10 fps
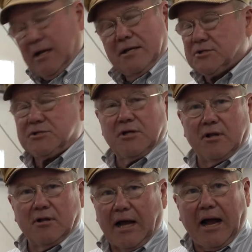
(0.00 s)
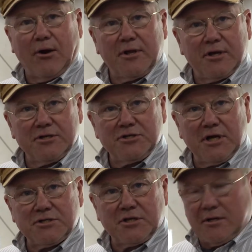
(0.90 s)
are you going to
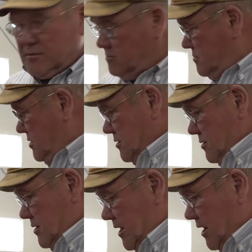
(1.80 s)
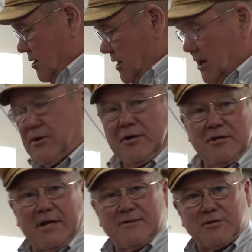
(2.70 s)
adjust it? You're in there. Out here, you
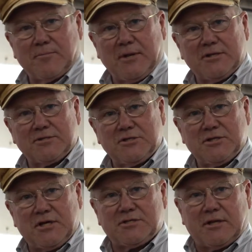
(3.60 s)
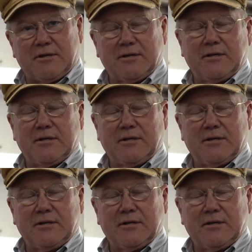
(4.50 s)
got to have somebody else adjust it.